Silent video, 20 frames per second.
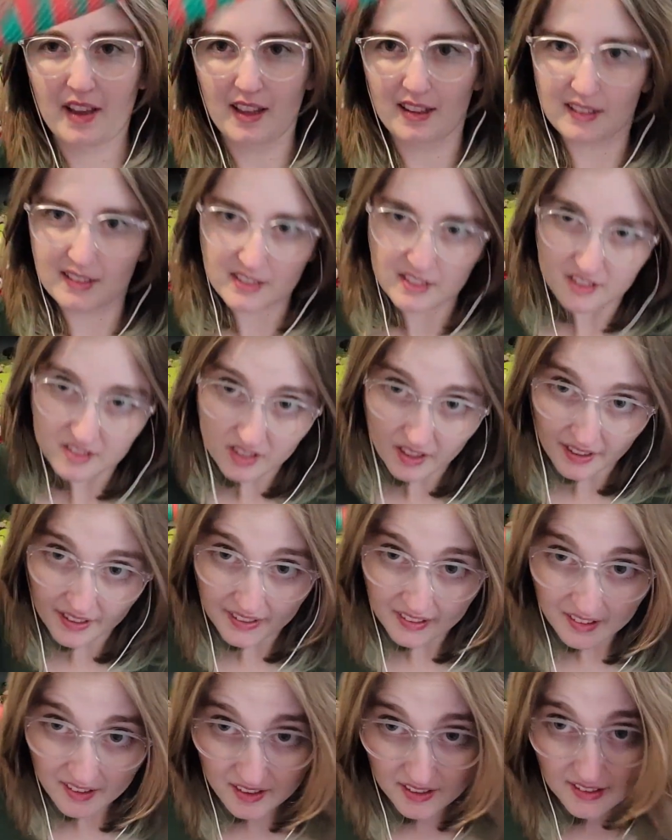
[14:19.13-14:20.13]
let's try
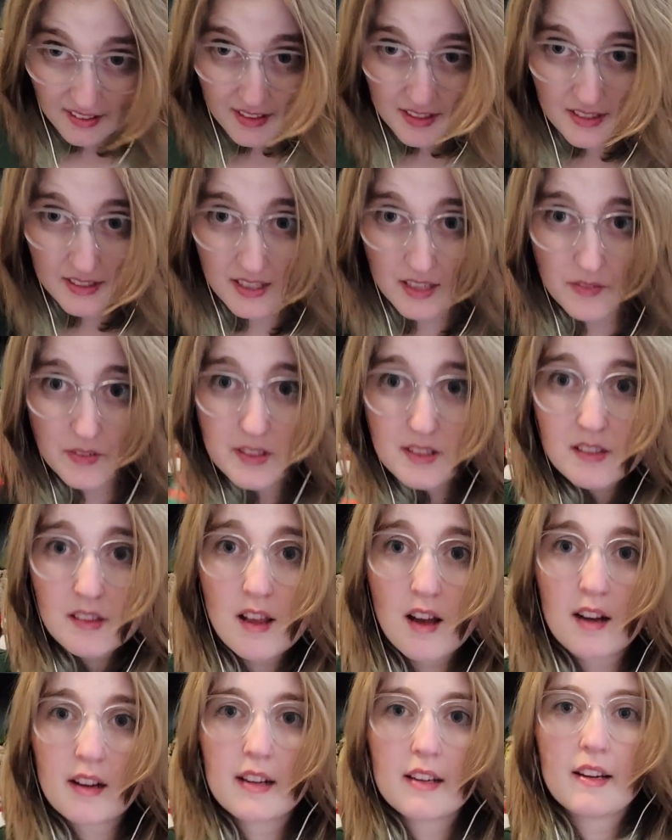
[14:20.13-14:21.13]
it on to see if it's
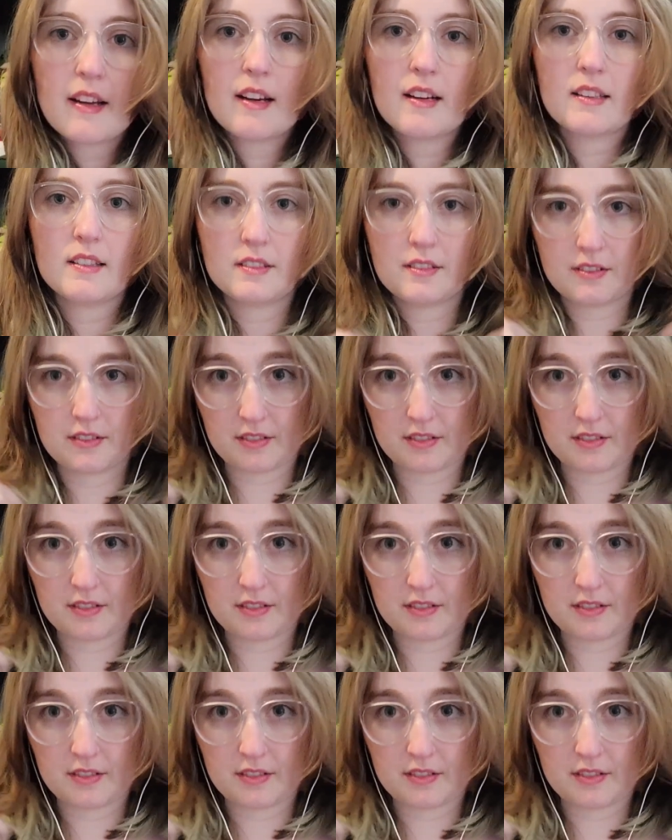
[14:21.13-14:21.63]
long enough.